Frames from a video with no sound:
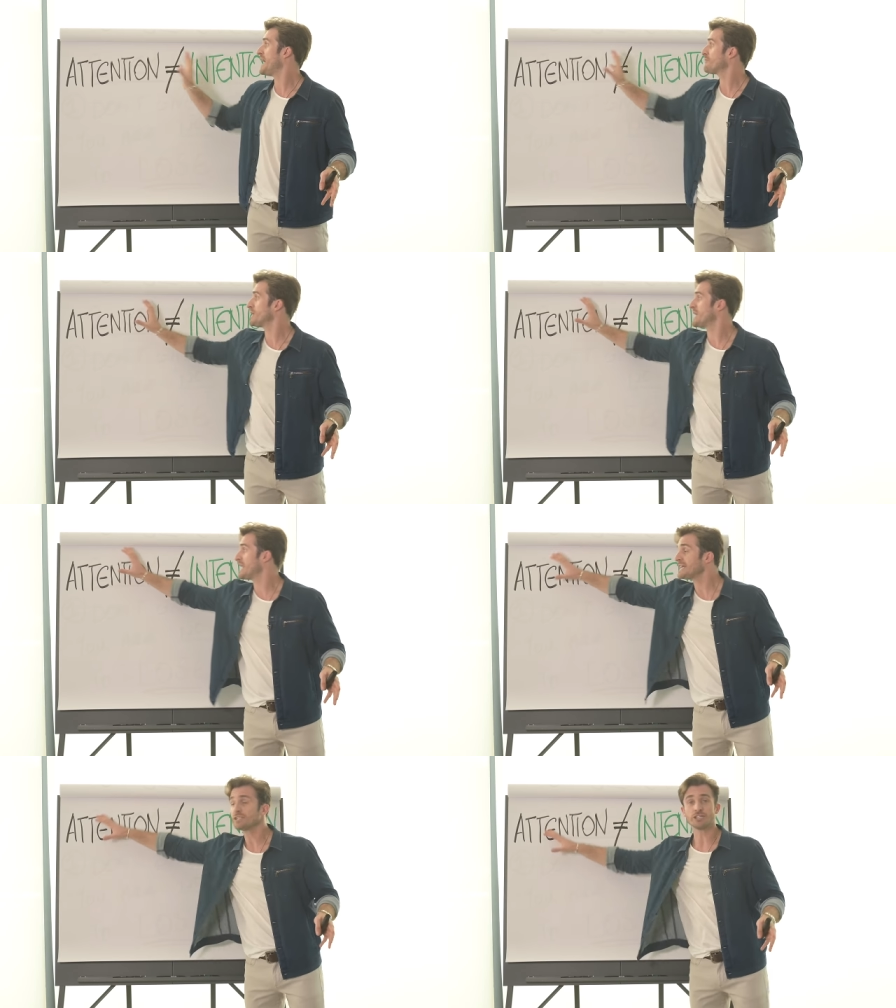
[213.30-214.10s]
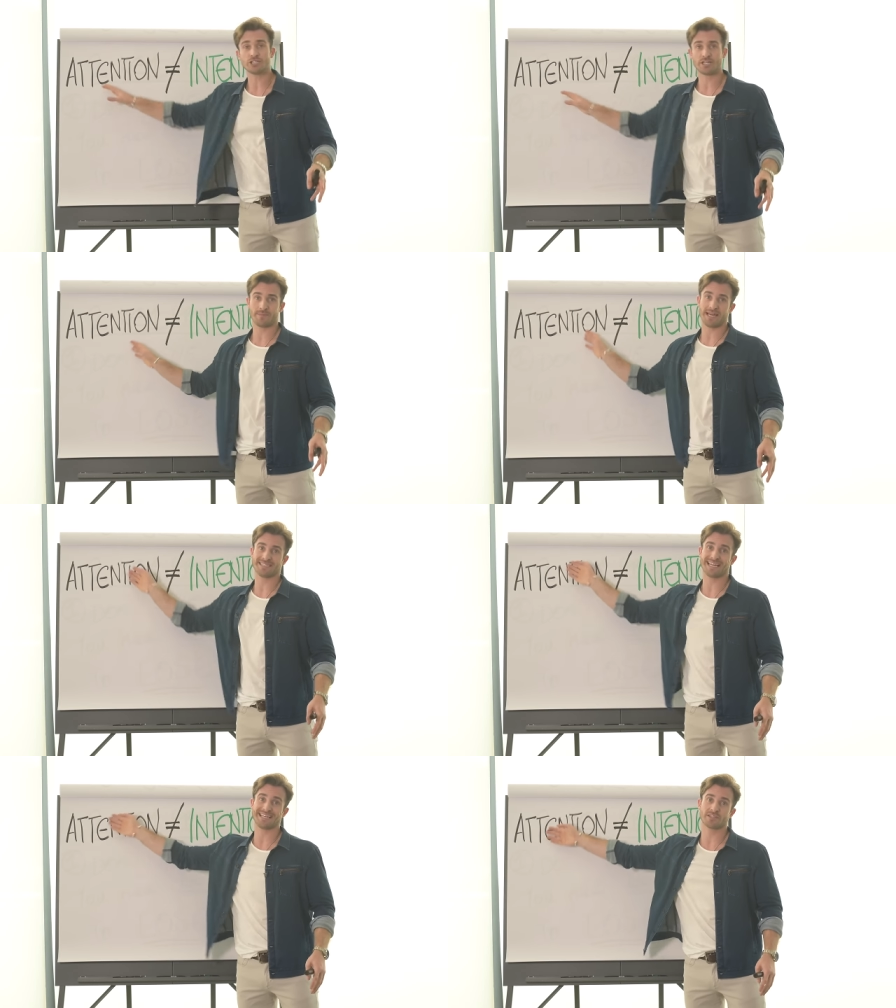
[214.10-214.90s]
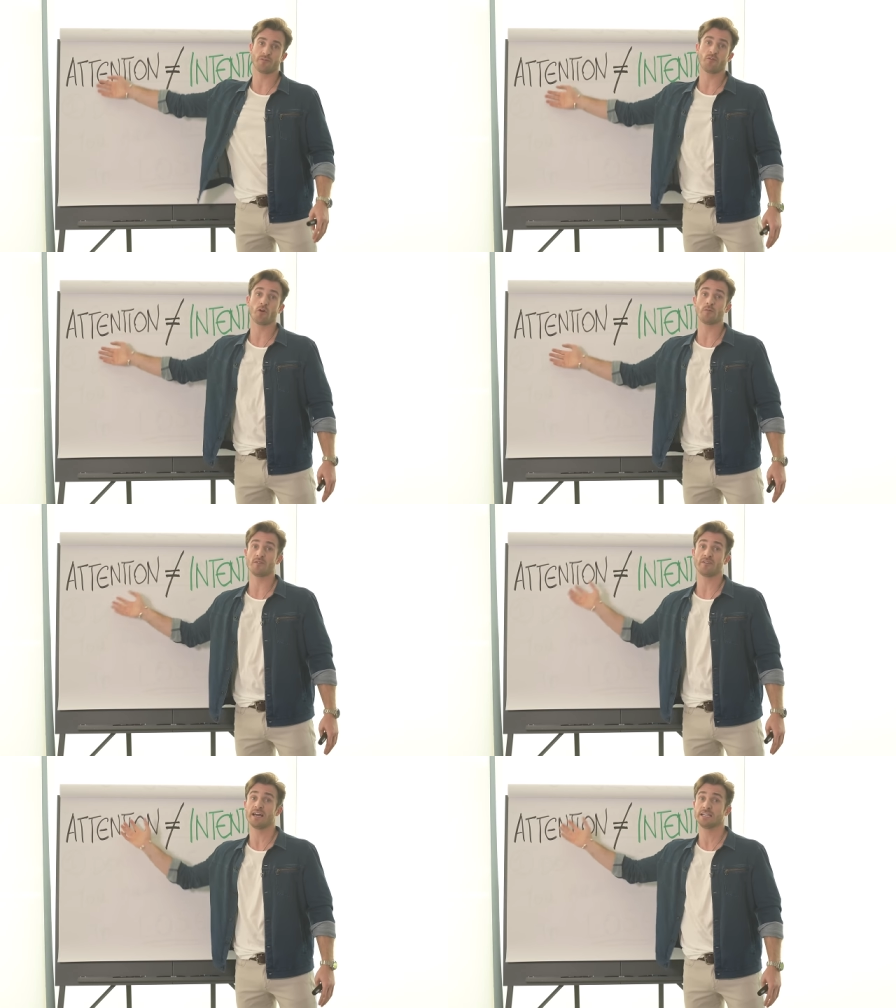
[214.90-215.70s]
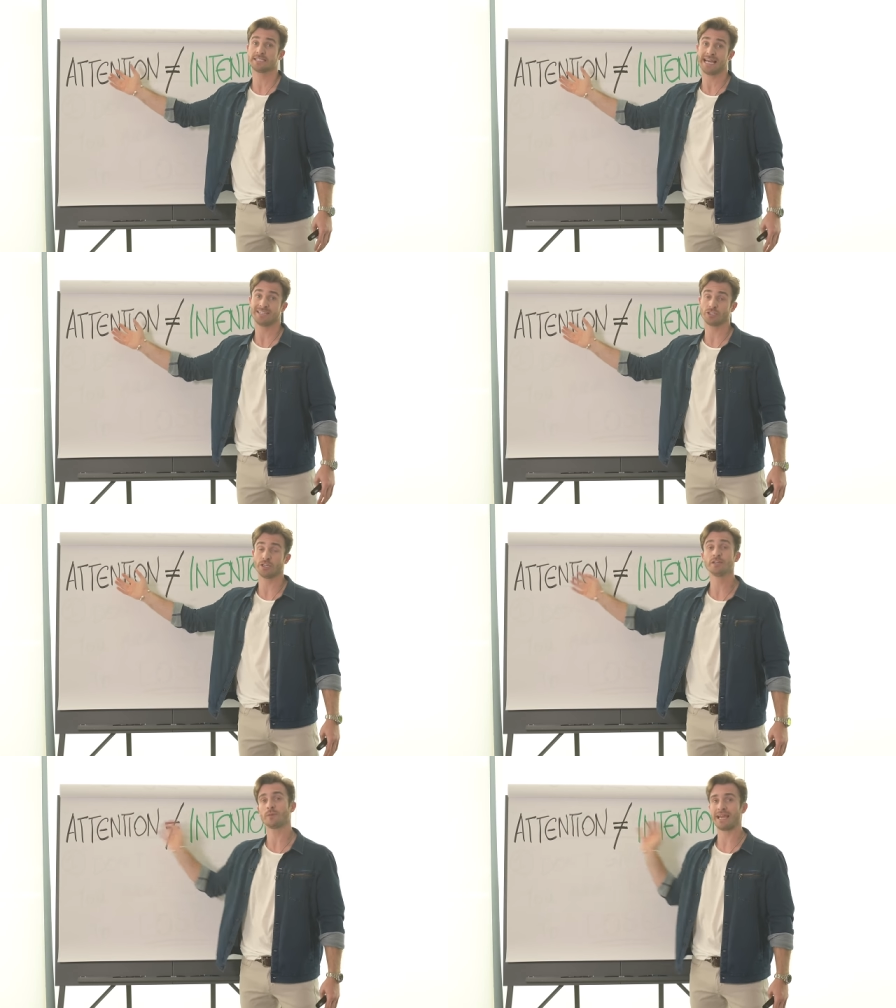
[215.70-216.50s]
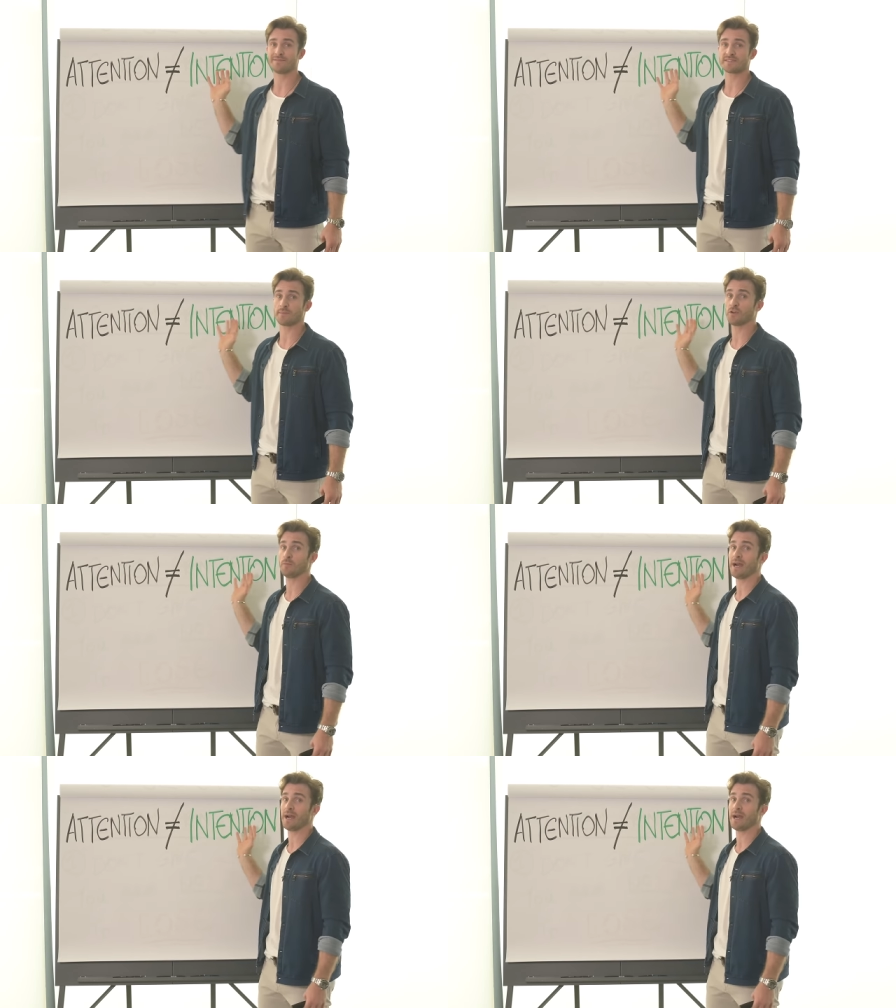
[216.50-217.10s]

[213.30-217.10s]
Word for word: That relationship then takes the form of attention, and we have someone who